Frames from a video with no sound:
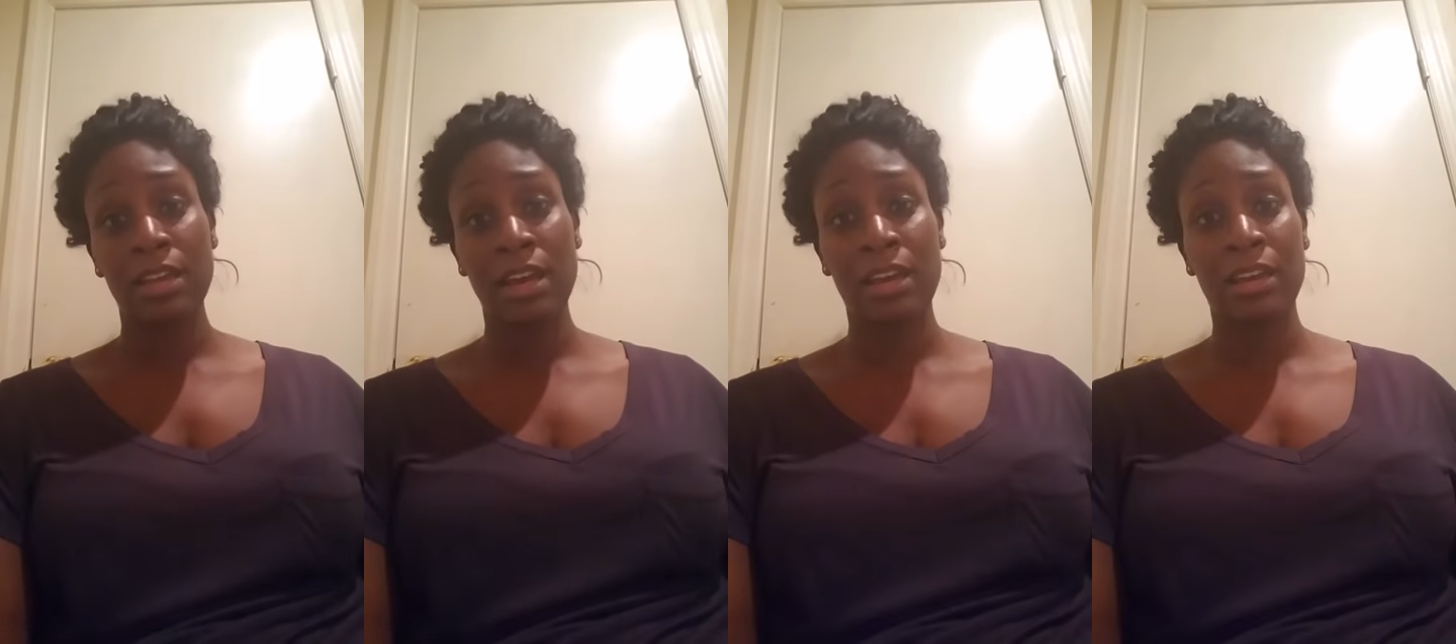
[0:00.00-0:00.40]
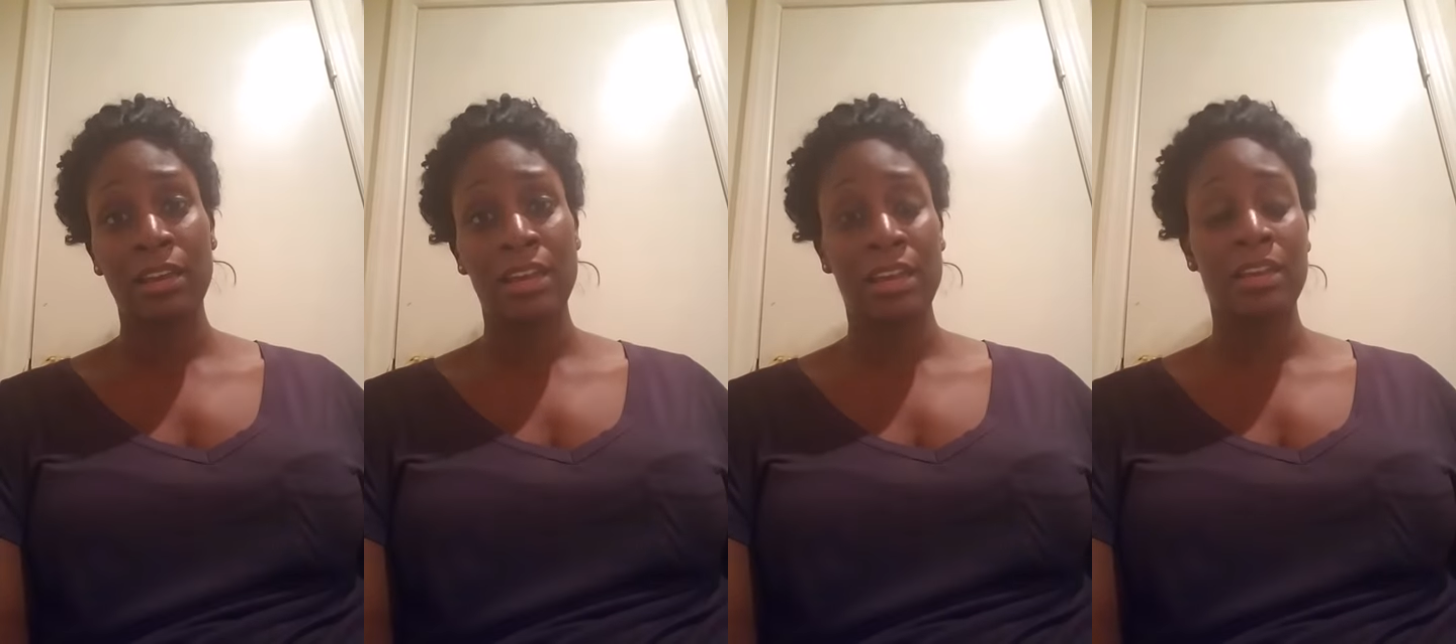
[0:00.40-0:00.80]
I
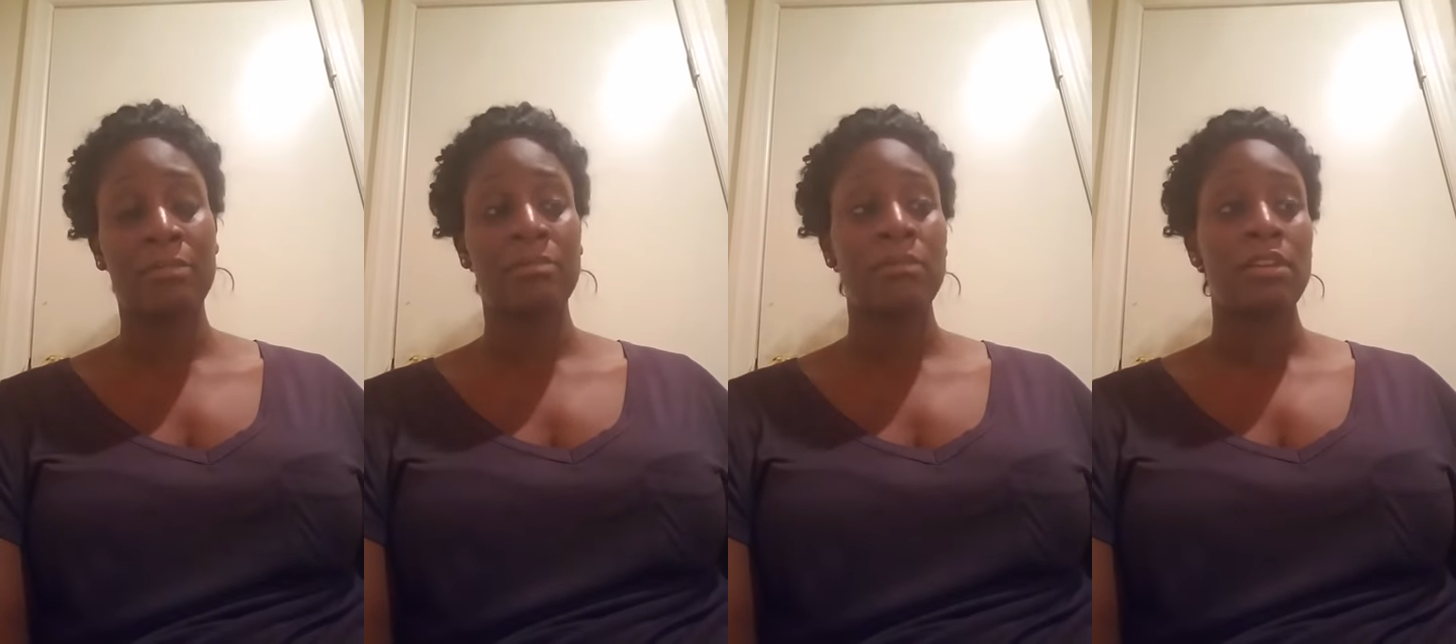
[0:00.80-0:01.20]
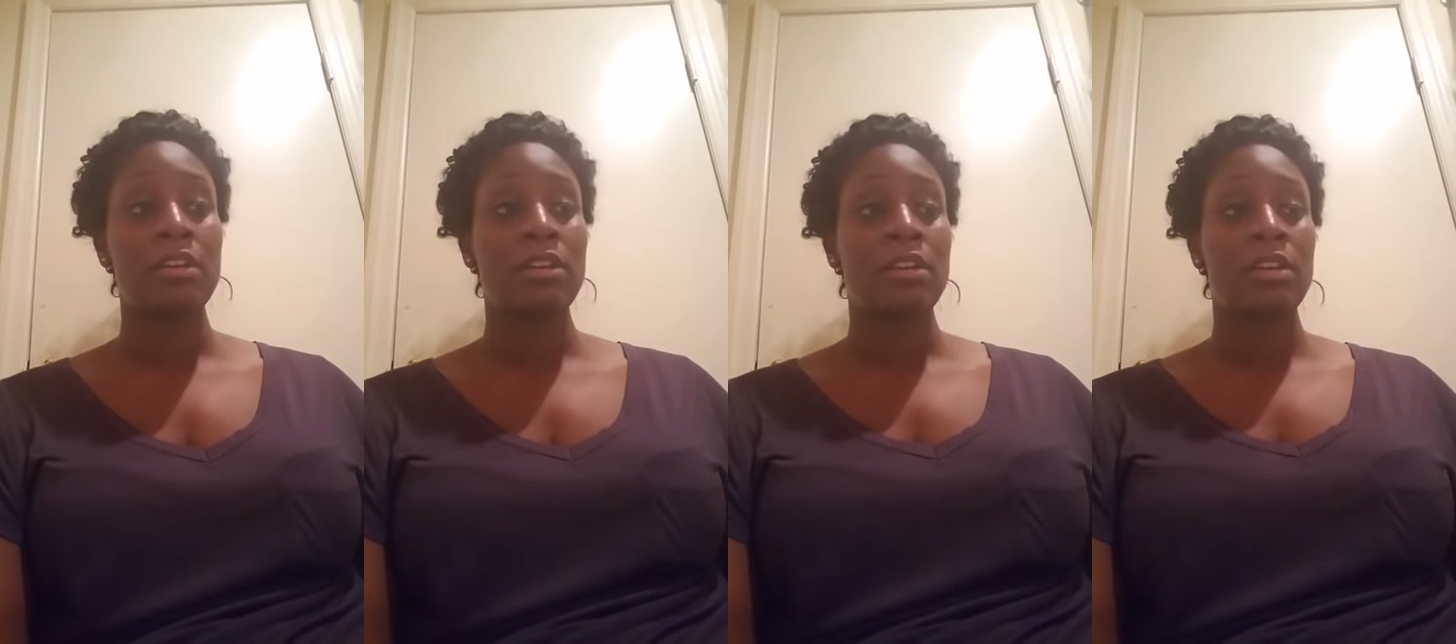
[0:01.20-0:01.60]
am,
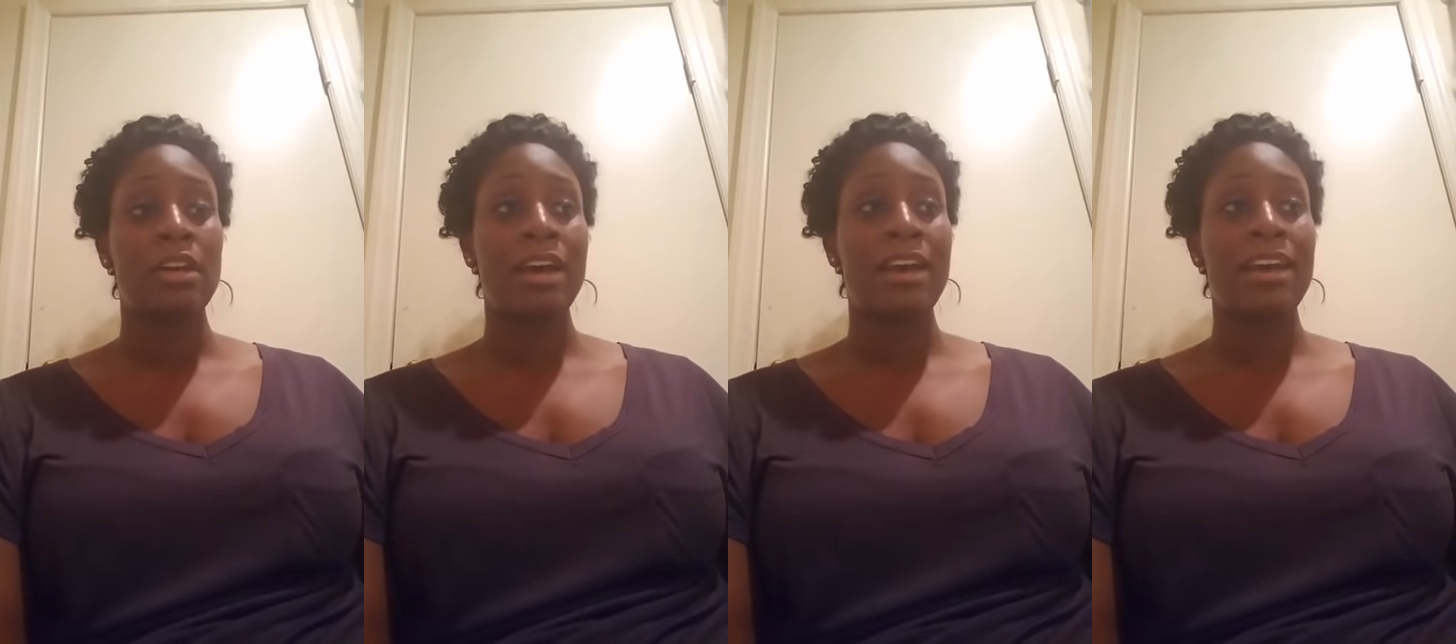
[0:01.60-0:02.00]
I,